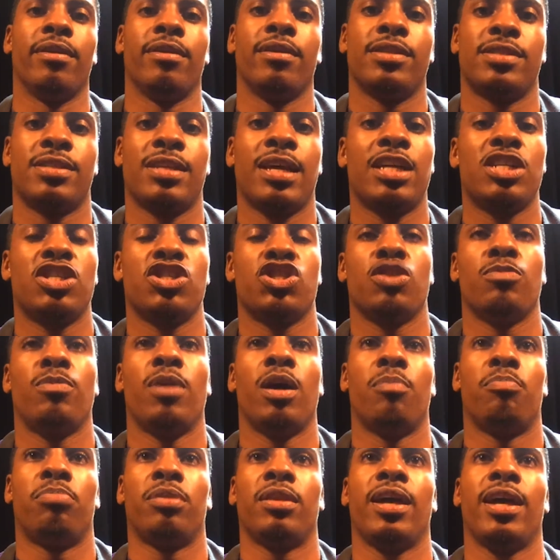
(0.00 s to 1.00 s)
It's not just
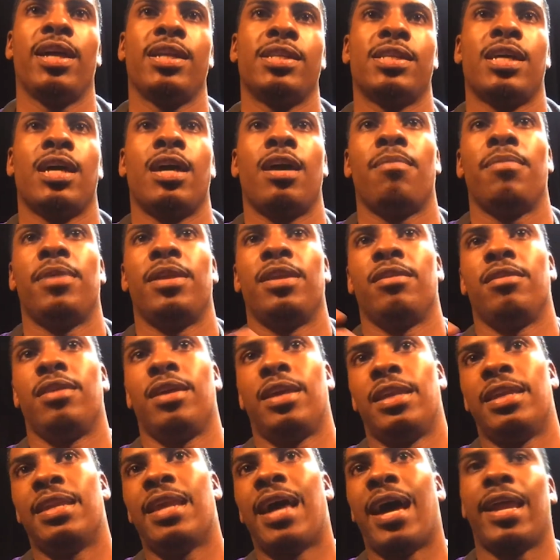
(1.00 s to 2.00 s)
about playing time
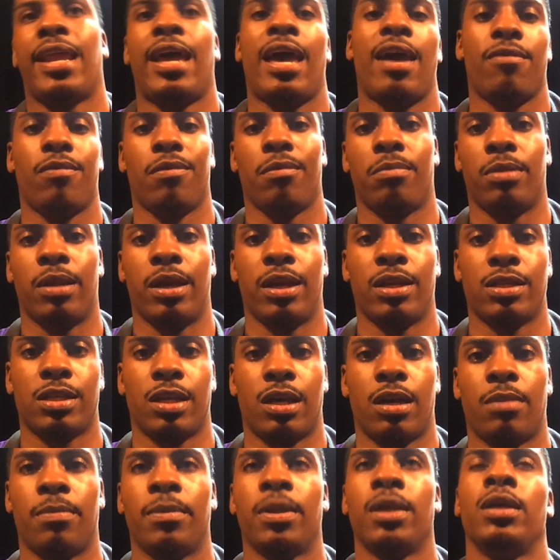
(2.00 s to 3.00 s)
and not having playing time.